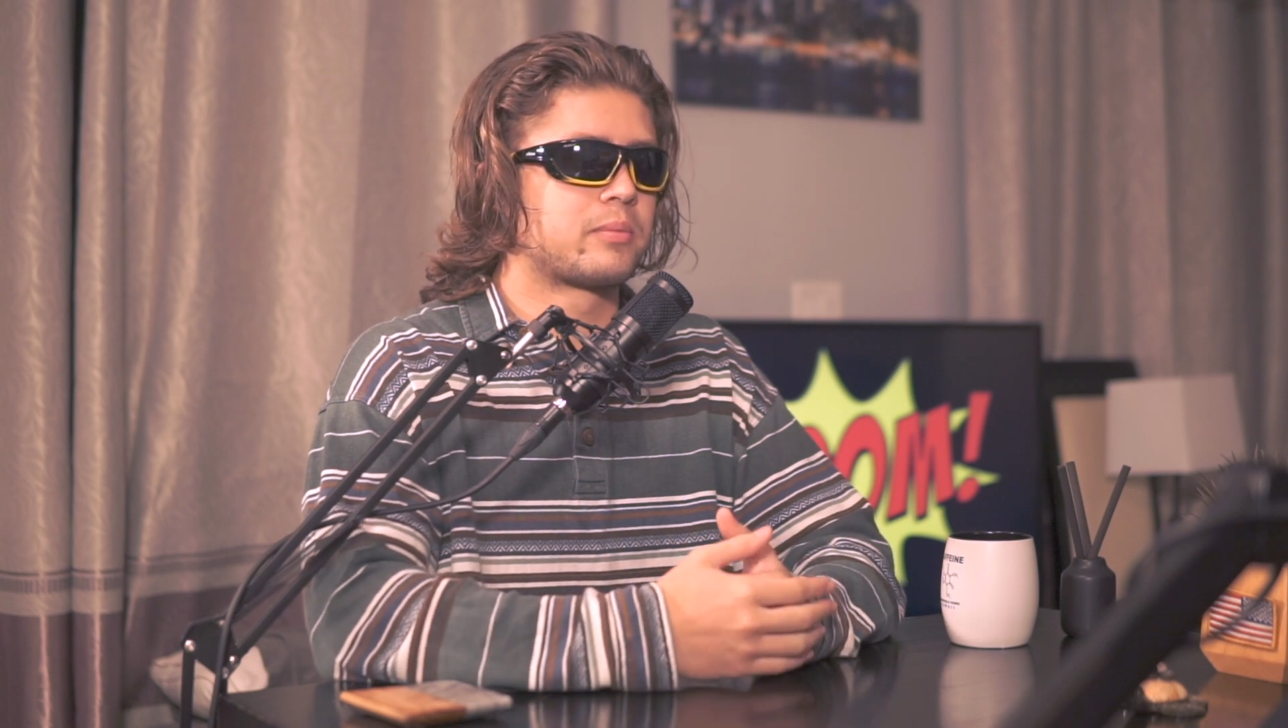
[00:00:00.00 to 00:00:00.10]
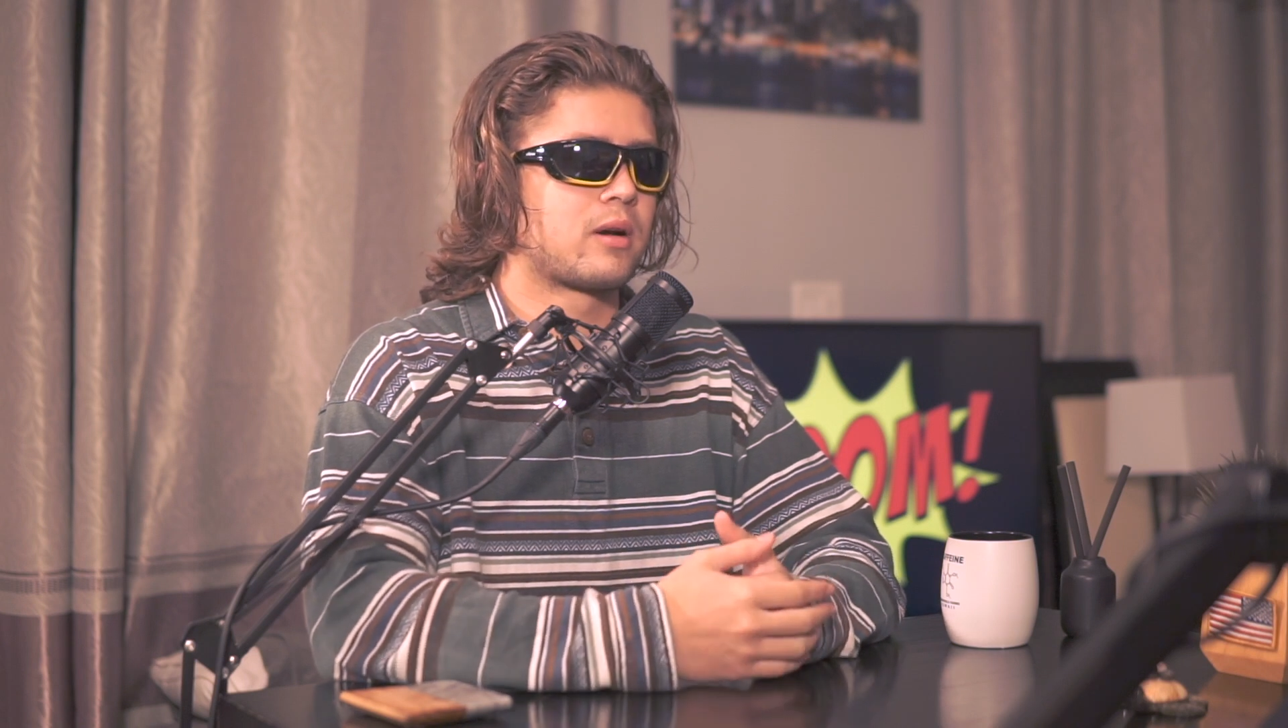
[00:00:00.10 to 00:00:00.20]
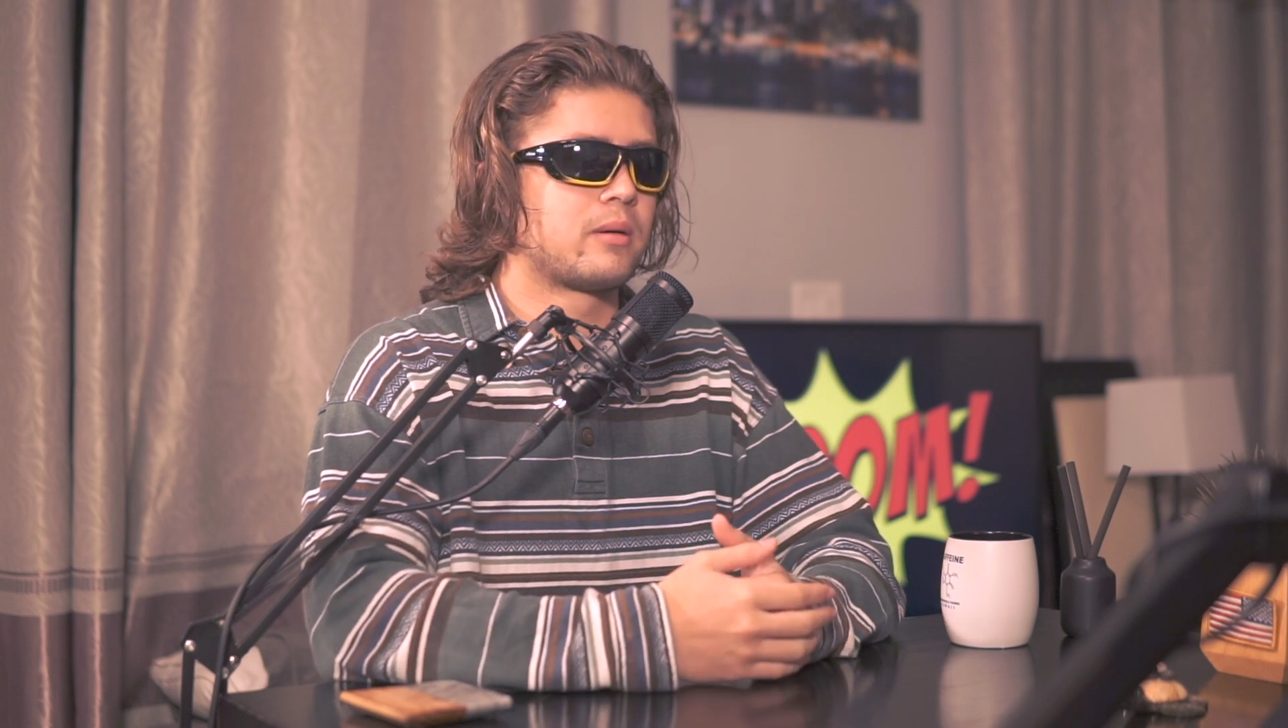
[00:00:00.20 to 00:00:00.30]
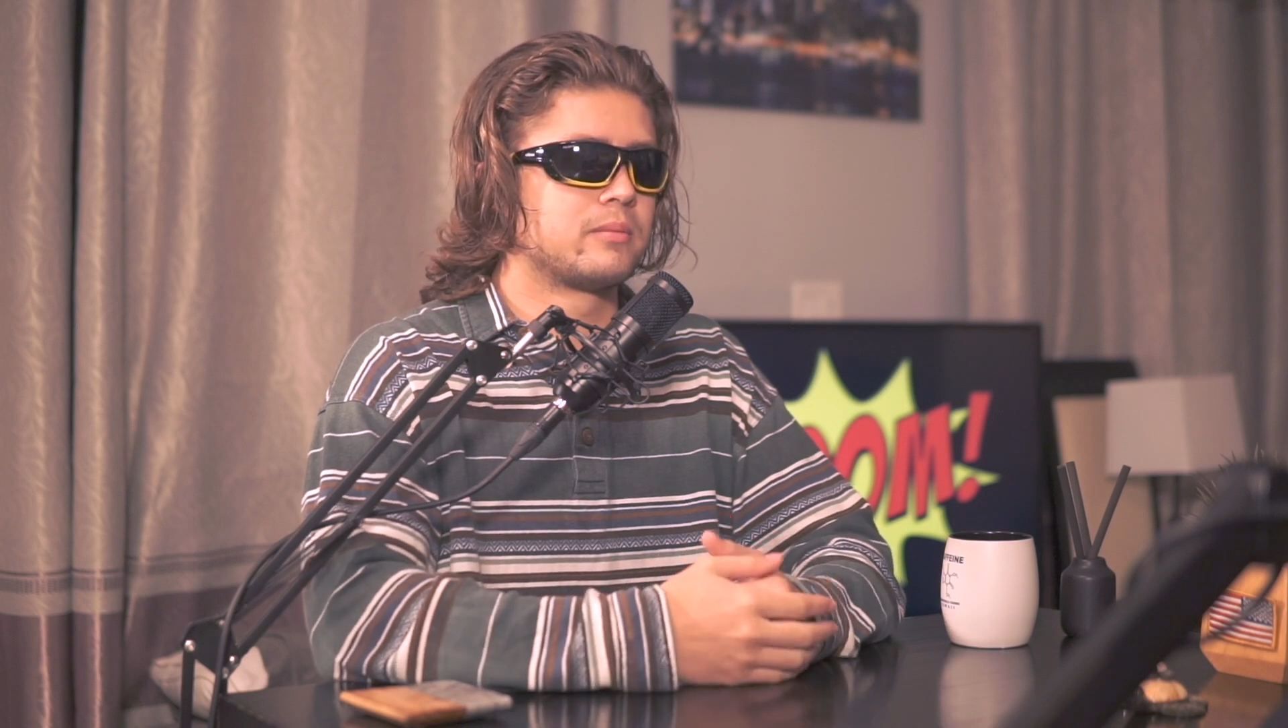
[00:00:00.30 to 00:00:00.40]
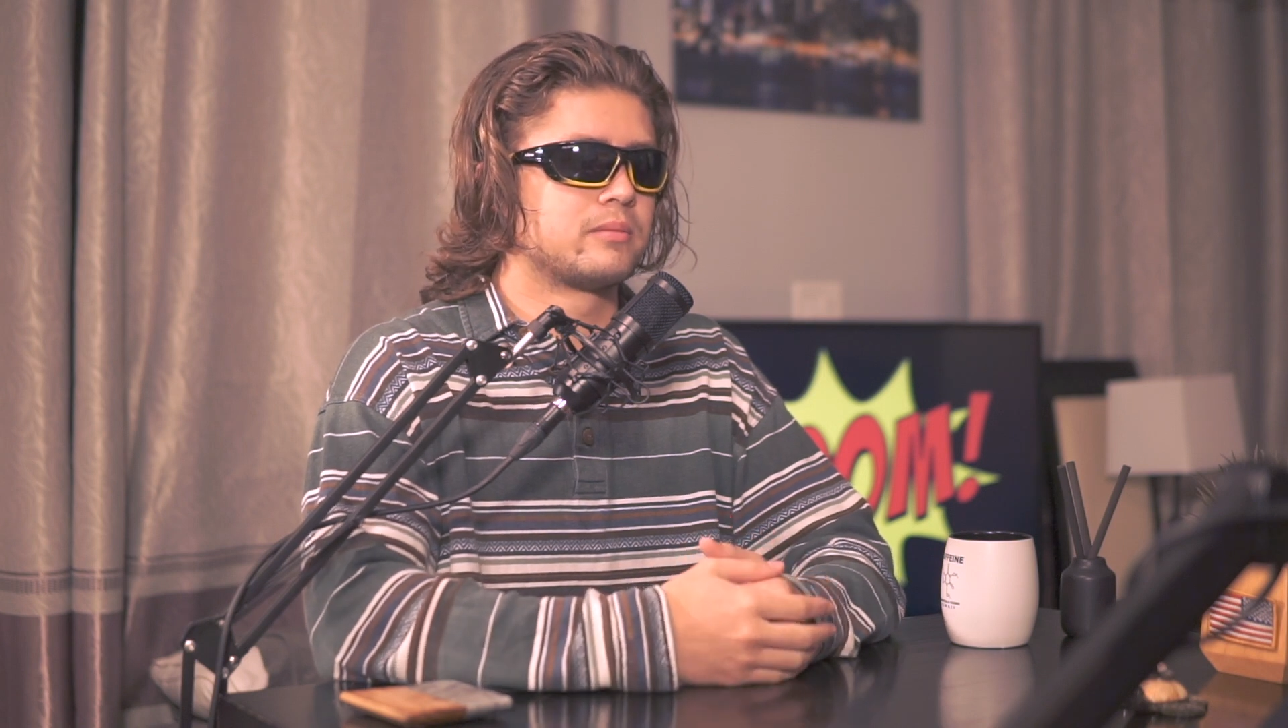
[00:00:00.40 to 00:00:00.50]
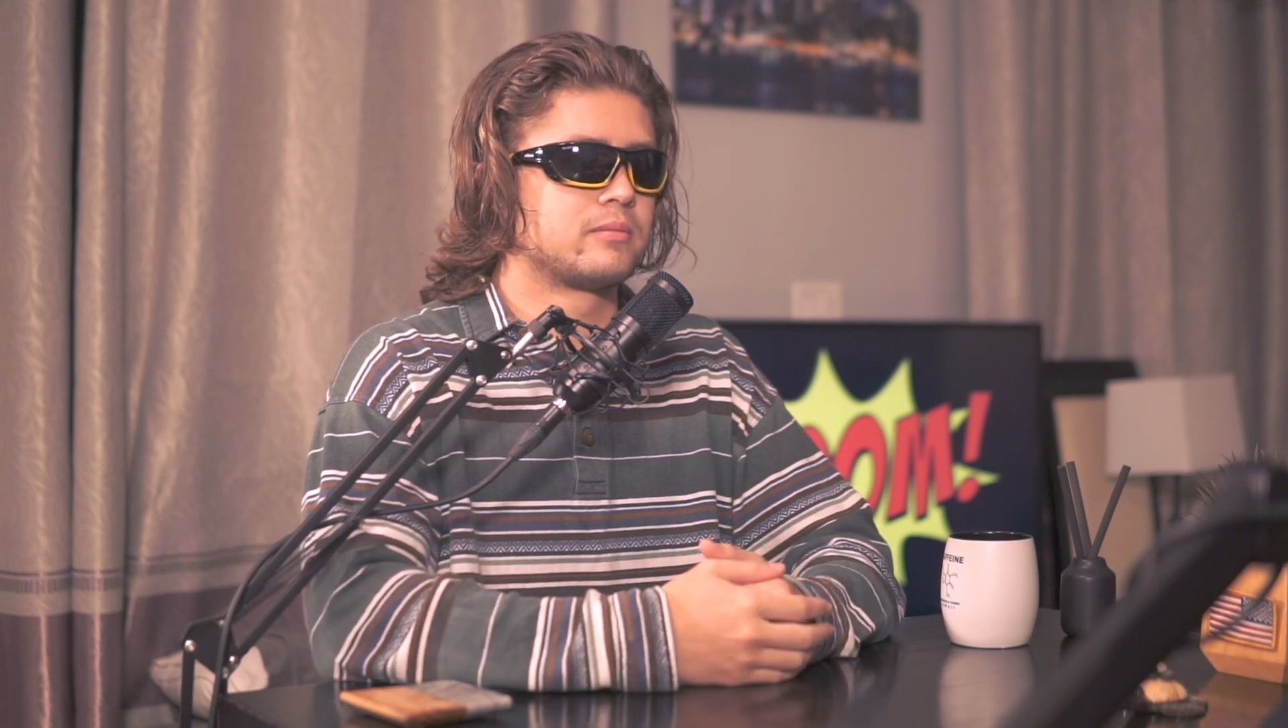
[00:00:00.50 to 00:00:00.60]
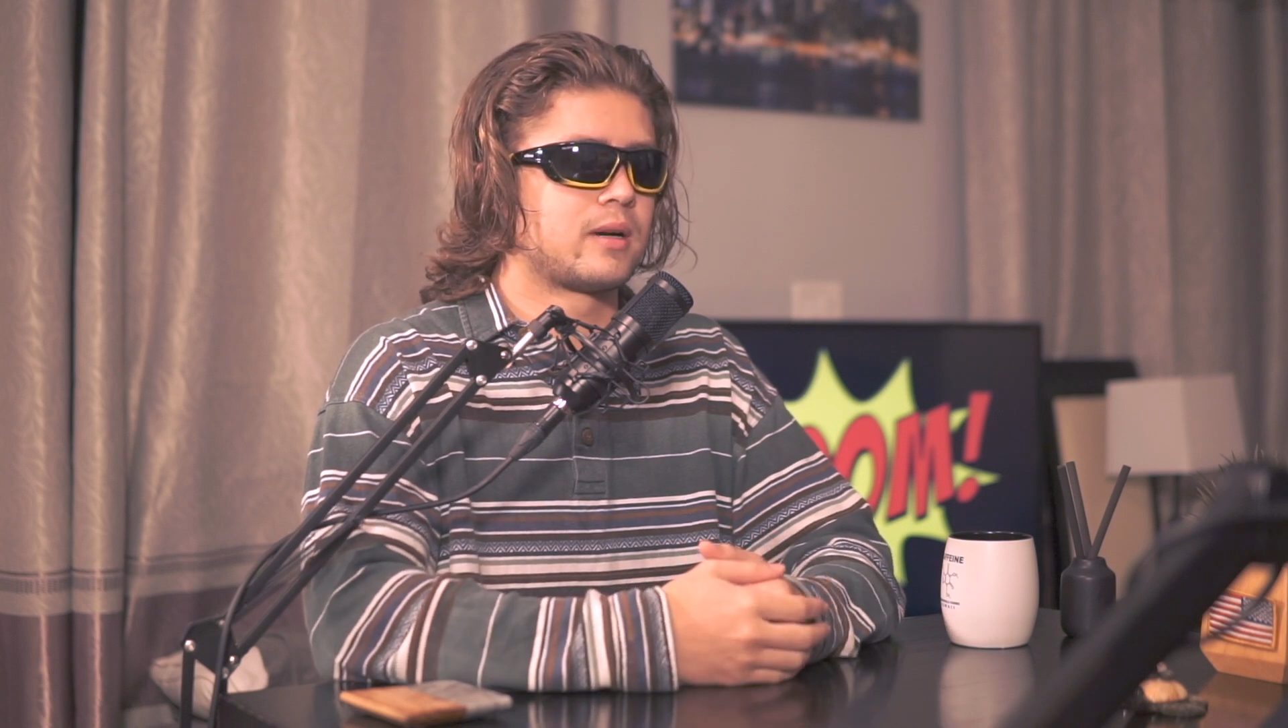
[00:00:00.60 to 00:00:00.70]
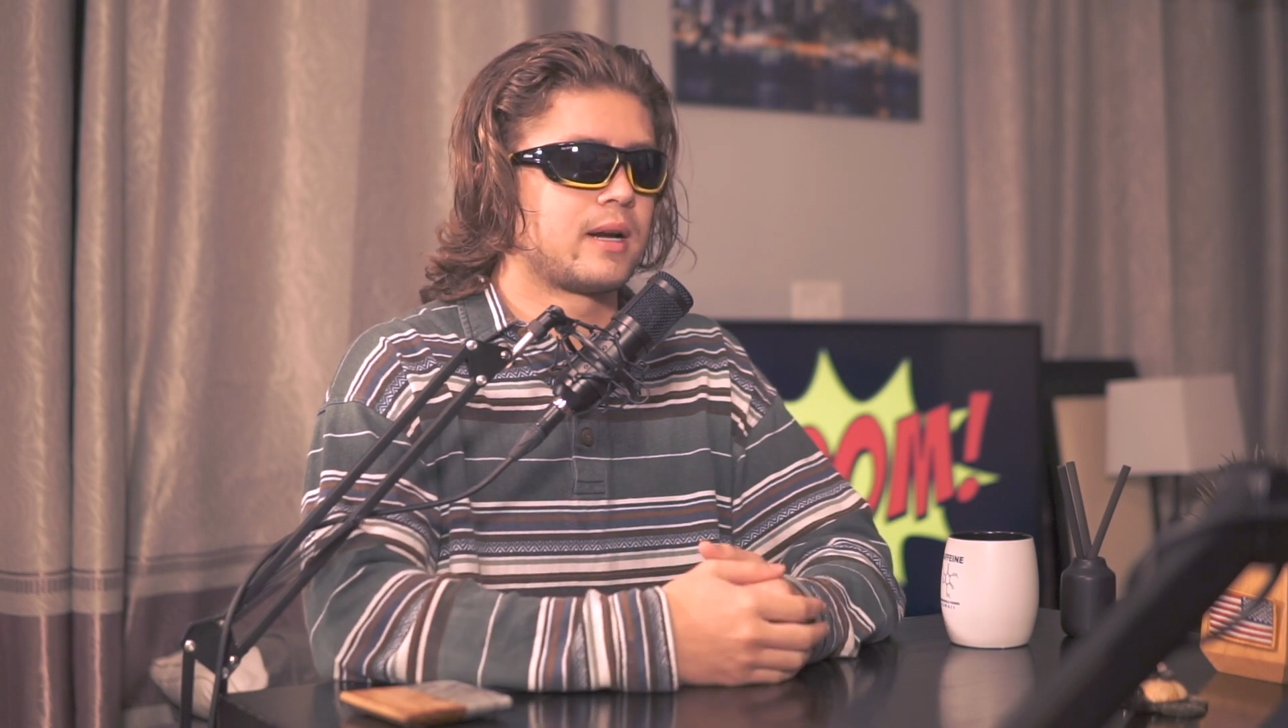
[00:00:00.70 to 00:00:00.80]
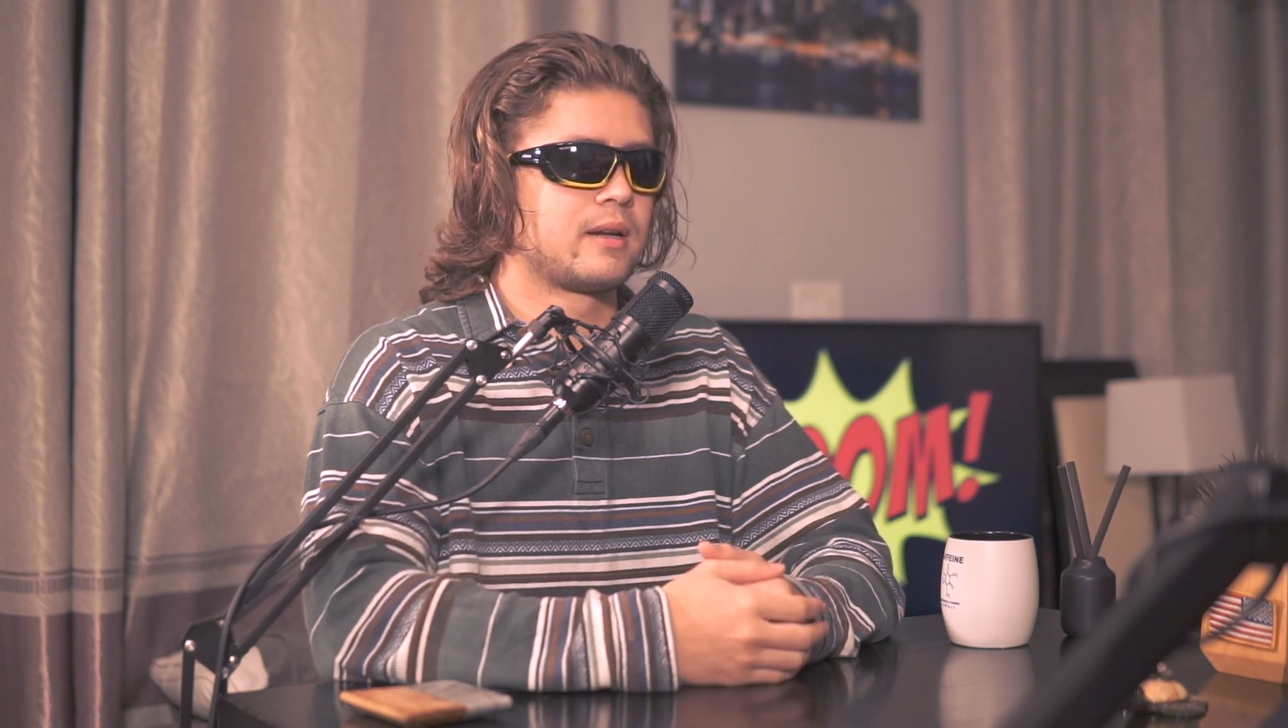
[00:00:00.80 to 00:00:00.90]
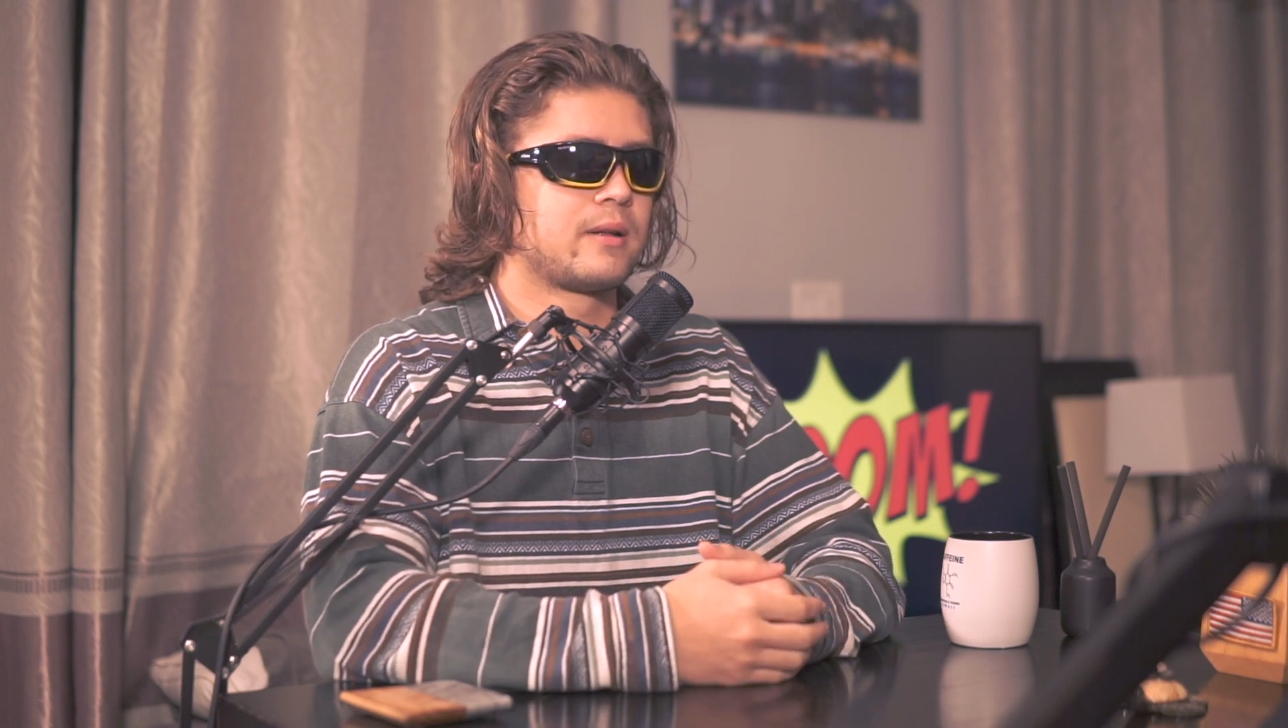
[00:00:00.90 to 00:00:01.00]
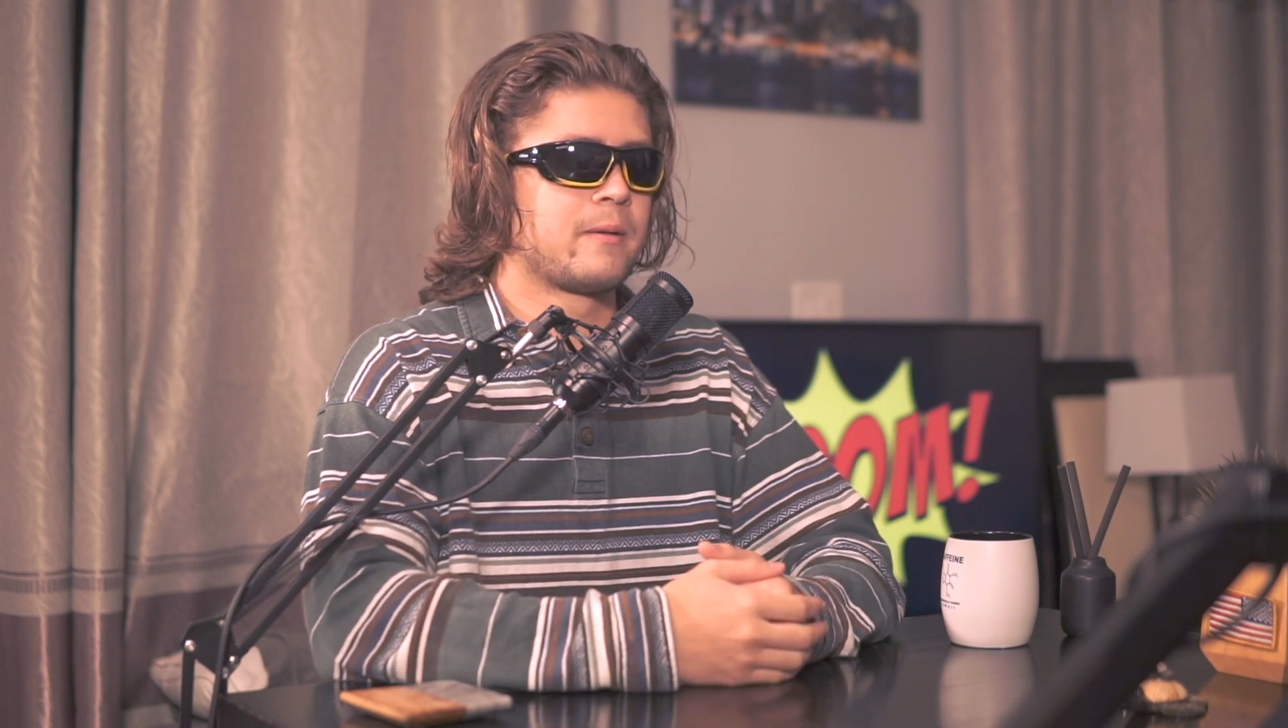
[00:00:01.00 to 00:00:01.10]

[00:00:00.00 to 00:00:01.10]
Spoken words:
problem, right?